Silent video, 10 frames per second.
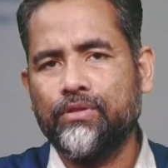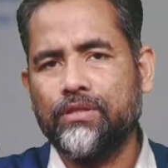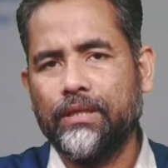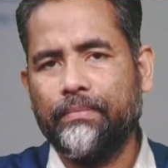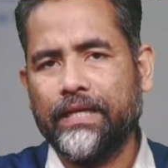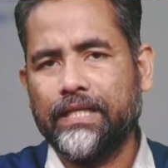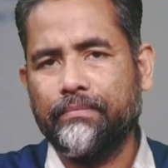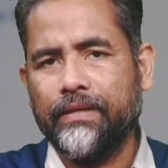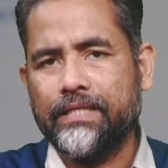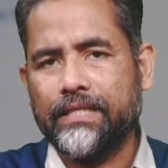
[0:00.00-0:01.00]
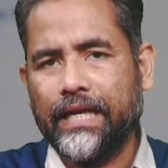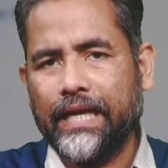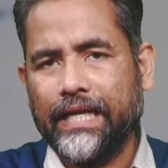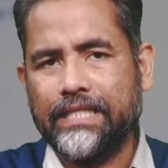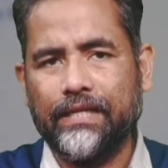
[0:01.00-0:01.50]
effectiveness and
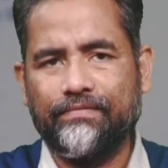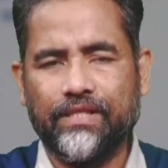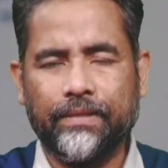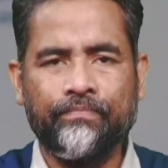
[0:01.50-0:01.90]
safety.